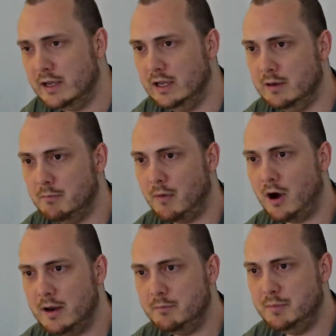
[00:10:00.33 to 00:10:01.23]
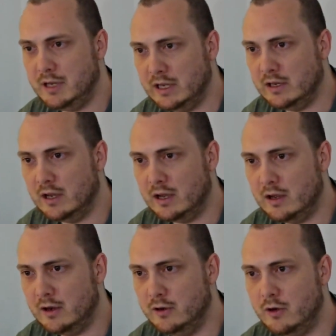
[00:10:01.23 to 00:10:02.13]
it might be
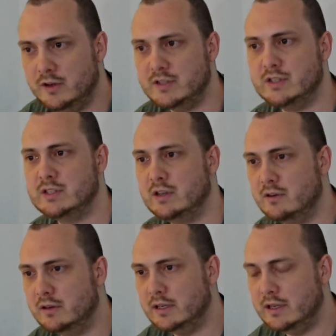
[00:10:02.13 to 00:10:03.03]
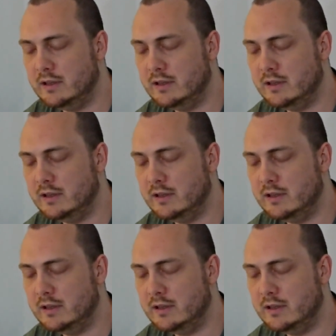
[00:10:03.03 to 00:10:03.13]
not necessarily